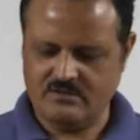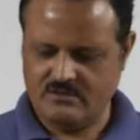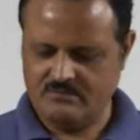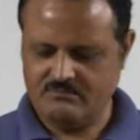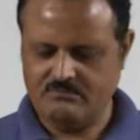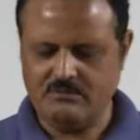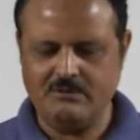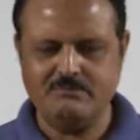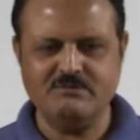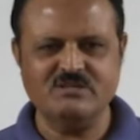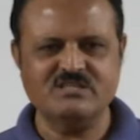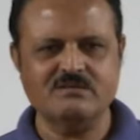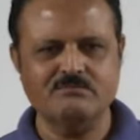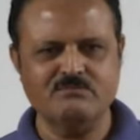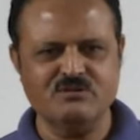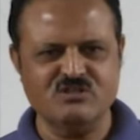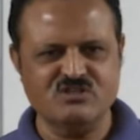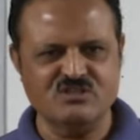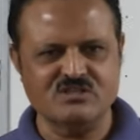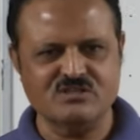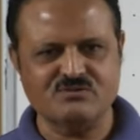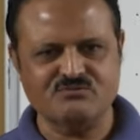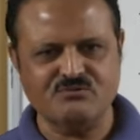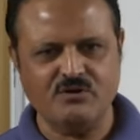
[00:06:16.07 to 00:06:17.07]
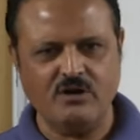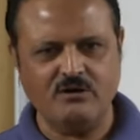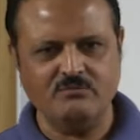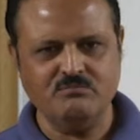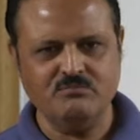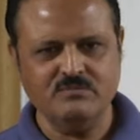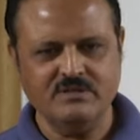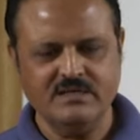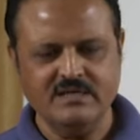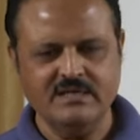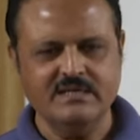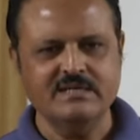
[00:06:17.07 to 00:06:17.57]
Maybe it's a business firm,
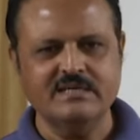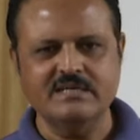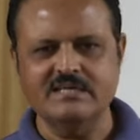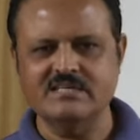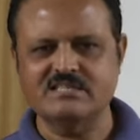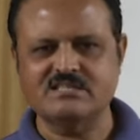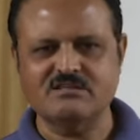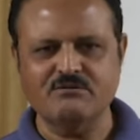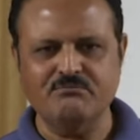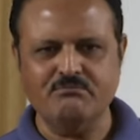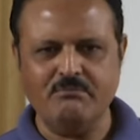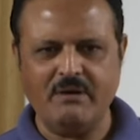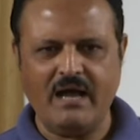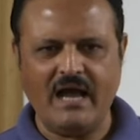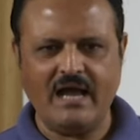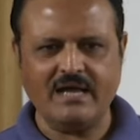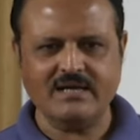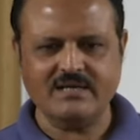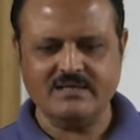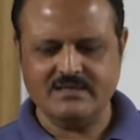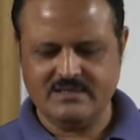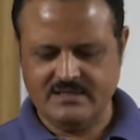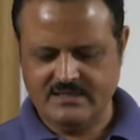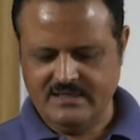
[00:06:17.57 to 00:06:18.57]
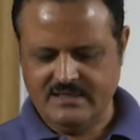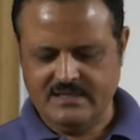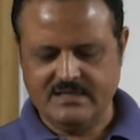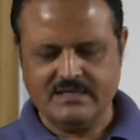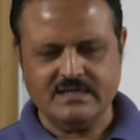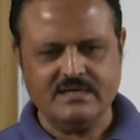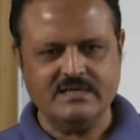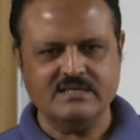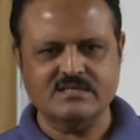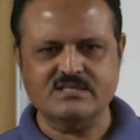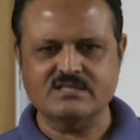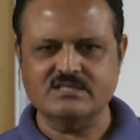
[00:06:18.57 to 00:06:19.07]
it's a bank,
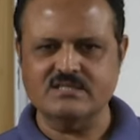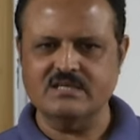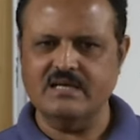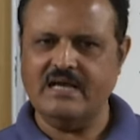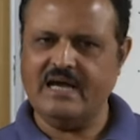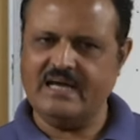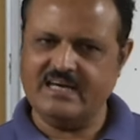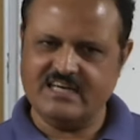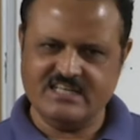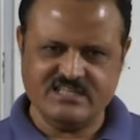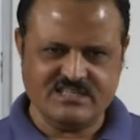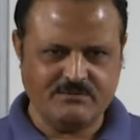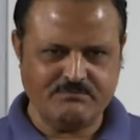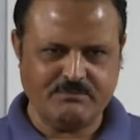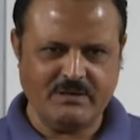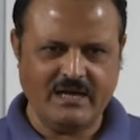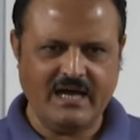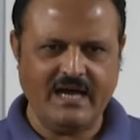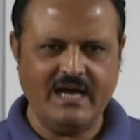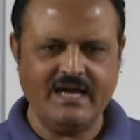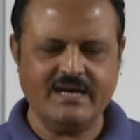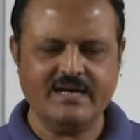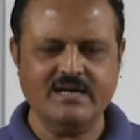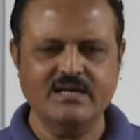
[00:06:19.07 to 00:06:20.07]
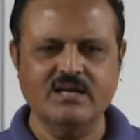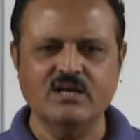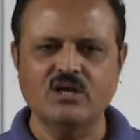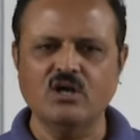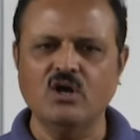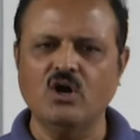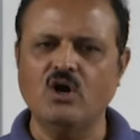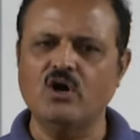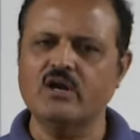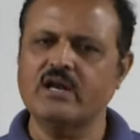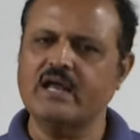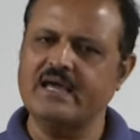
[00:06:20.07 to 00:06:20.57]
it's any supplier
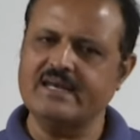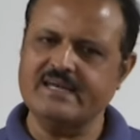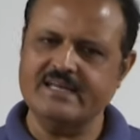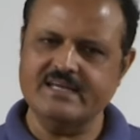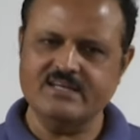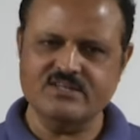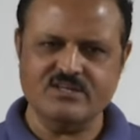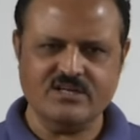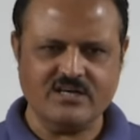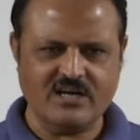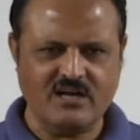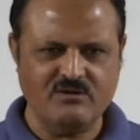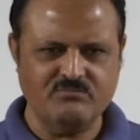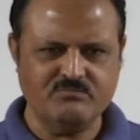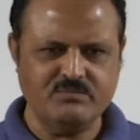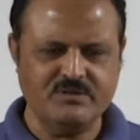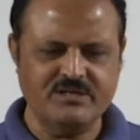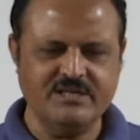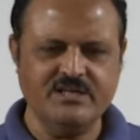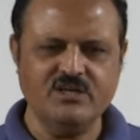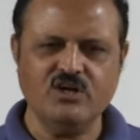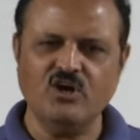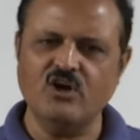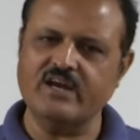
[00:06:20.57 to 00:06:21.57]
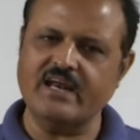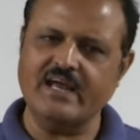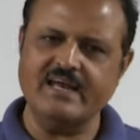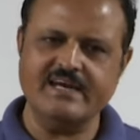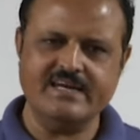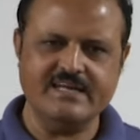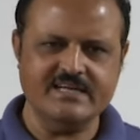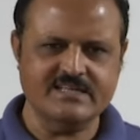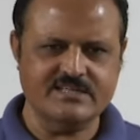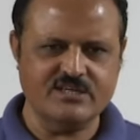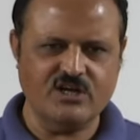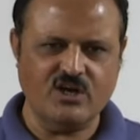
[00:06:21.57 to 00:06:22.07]
or any other company or
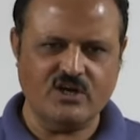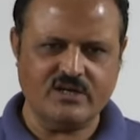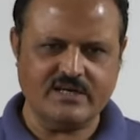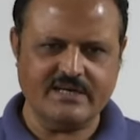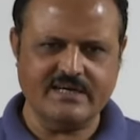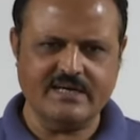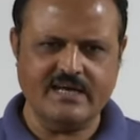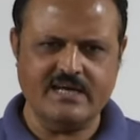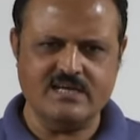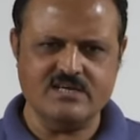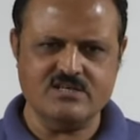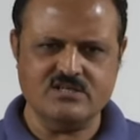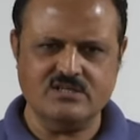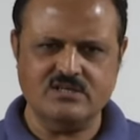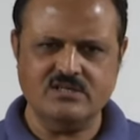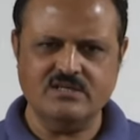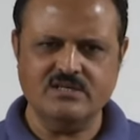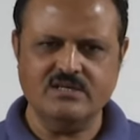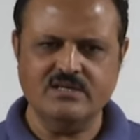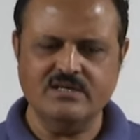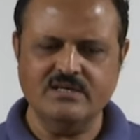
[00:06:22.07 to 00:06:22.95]
any other organization.